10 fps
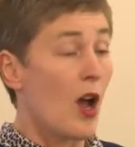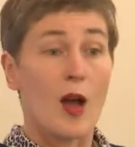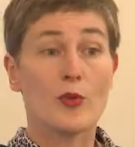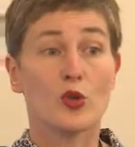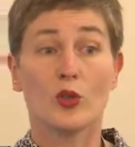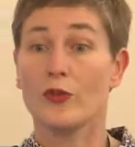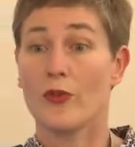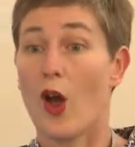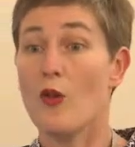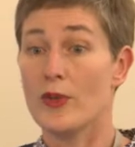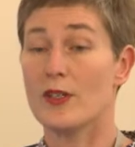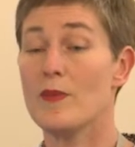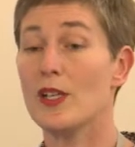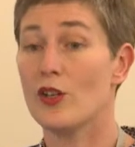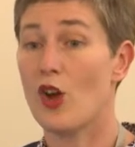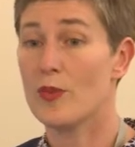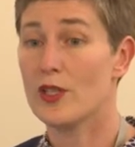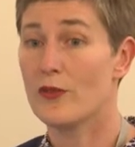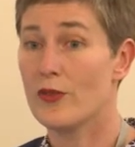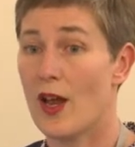I'm sure you've opened 1 million
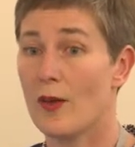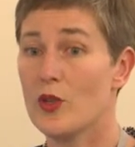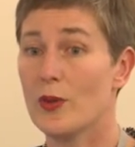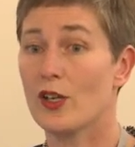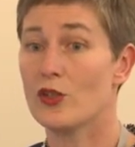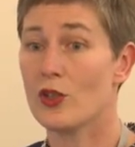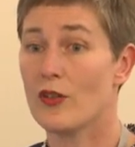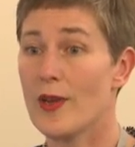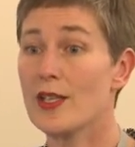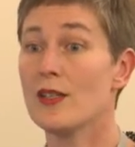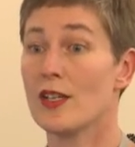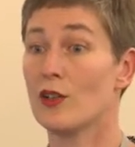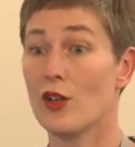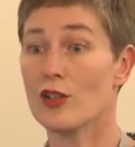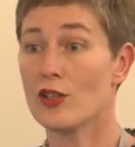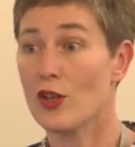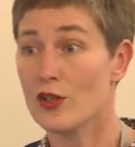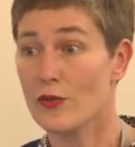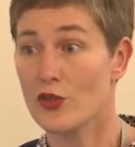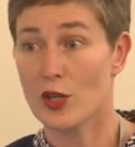copies of New England Journal of Medicine, seen lots and
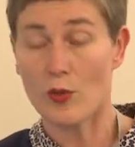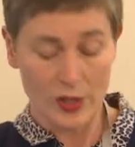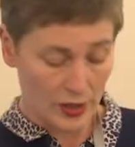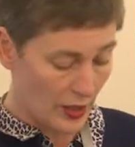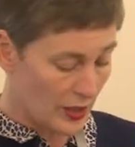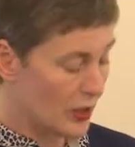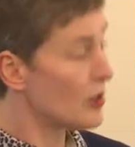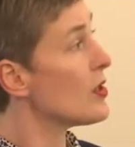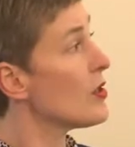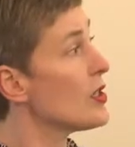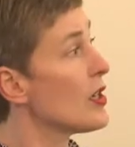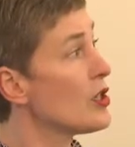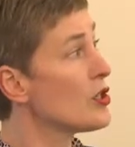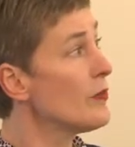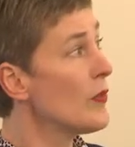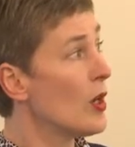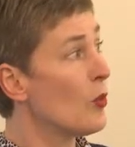lots of GWAS, studies in association.